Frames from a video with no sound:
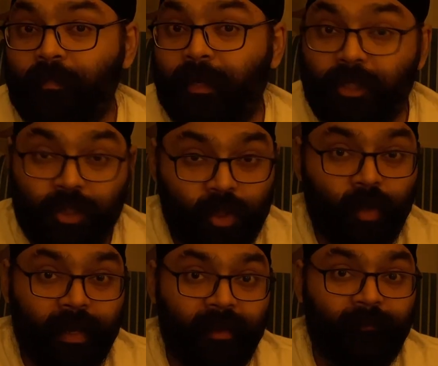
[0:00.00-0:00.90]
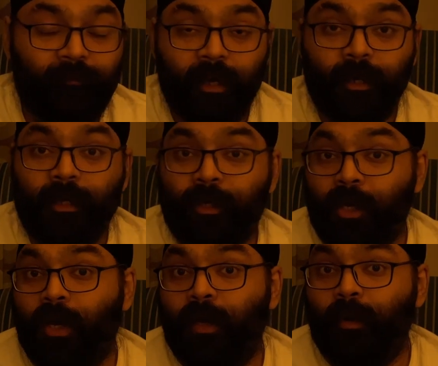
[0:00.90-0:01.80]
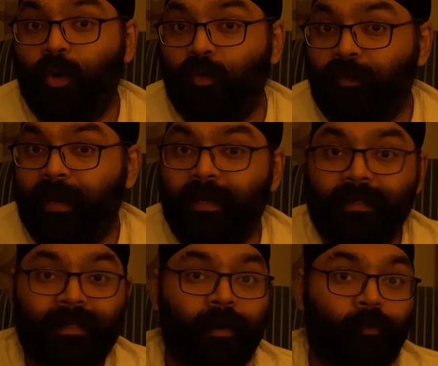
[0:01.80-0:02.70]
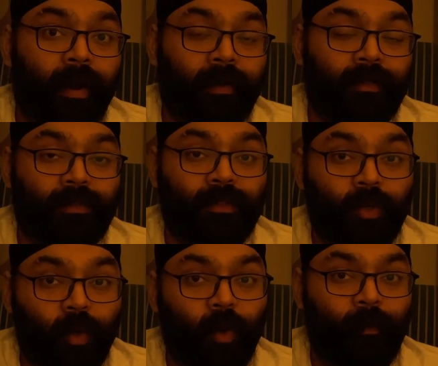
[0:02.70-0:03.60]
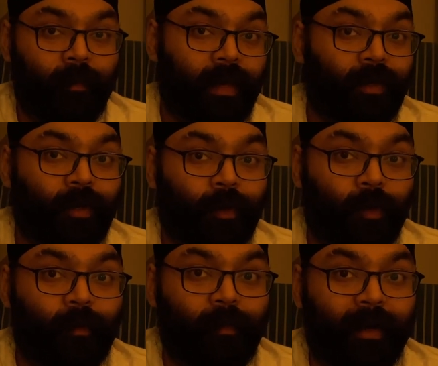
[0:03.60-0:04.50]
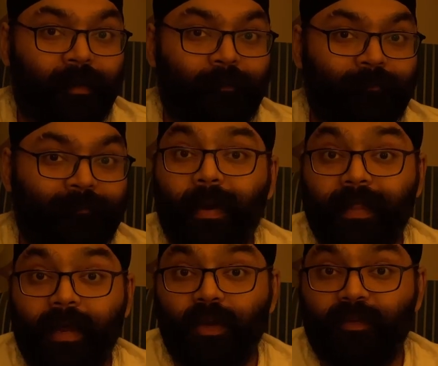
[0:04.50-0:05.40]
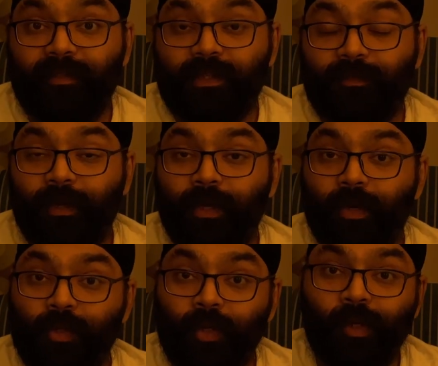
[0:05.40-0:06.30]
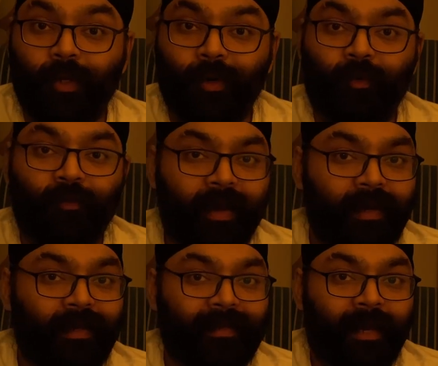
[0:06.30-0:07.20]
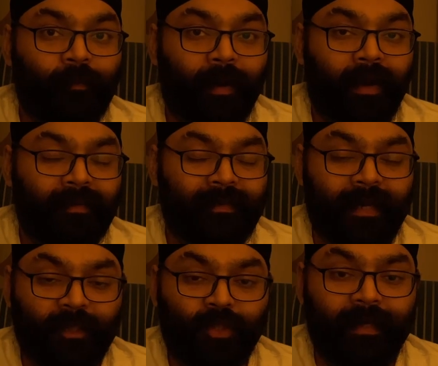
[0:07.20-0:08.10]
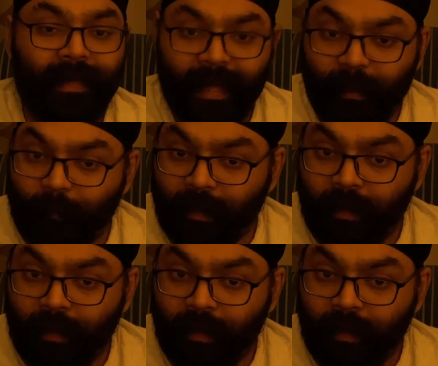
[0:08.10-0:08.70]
Because today we're going to talk about when design patterns don't make your code better. By the end of this video, you'll know when design patterns actually help,